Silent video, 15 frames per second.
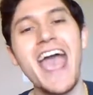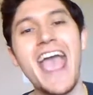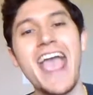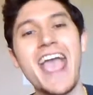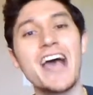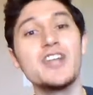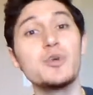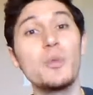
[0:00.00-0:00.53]

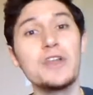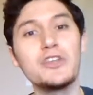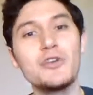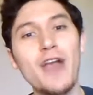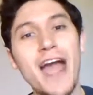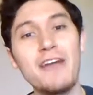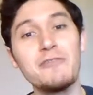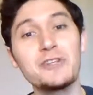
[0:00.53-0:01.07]
And when
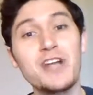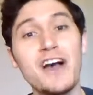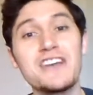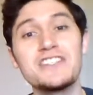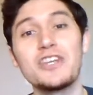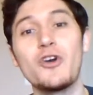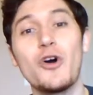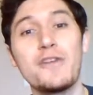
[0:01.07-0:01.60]
you're
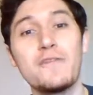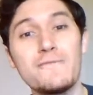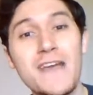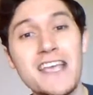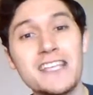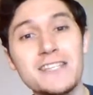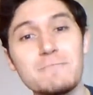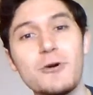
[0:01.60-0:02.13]
advertising on
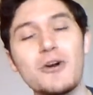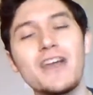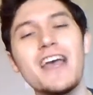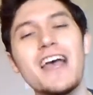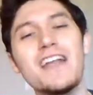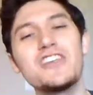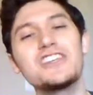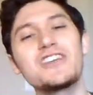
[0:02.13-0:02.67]
Facebook,
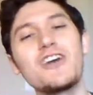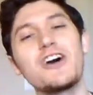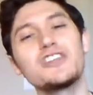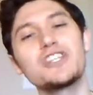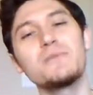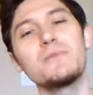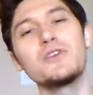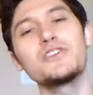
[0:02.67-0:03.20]
these
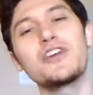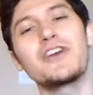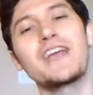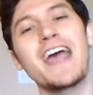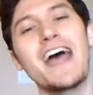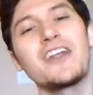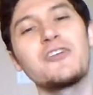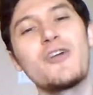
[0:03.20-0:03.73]
customers are
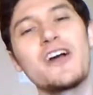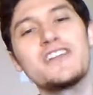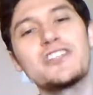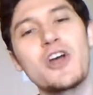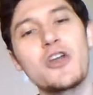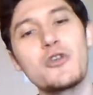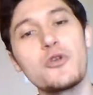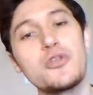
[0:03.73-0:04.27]

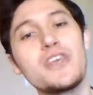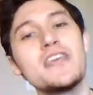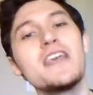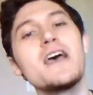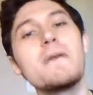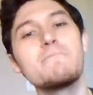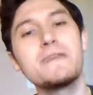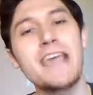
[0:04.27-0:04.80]
categorized under the
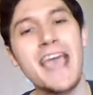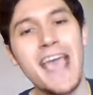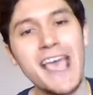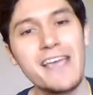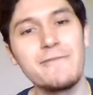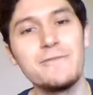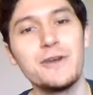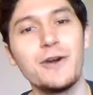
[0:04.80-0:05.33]

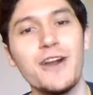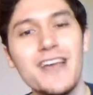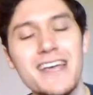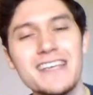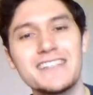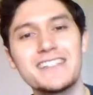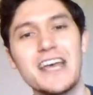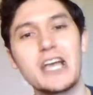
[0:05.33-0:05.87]
behavior
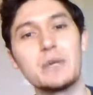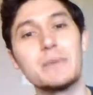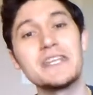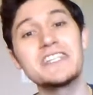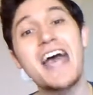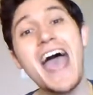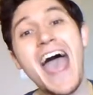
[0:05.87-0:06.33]
segments.